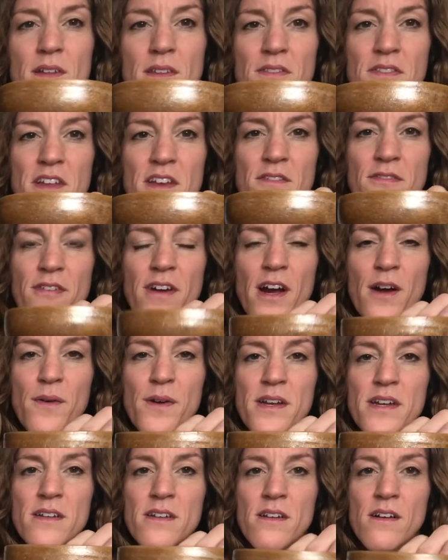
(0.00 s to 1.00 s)
they
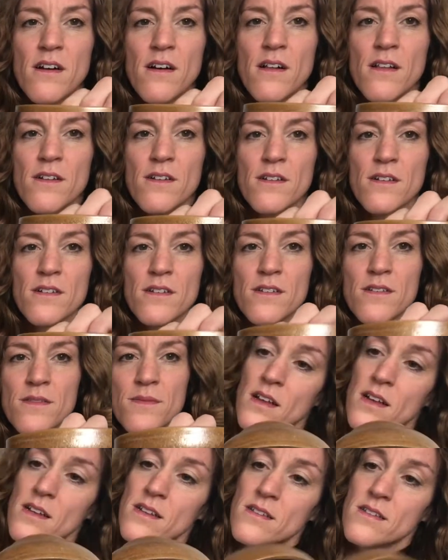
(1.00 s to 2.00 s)
vary in color.
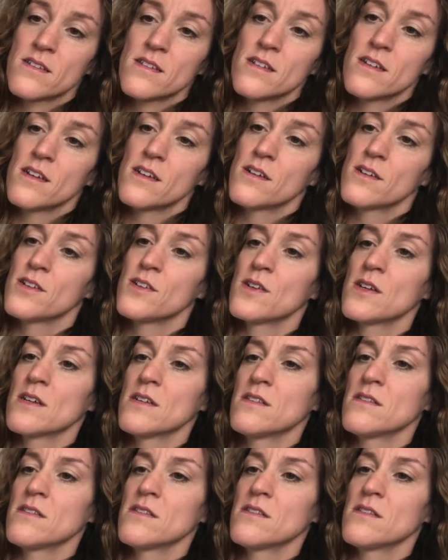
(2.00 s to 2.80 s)
And here you can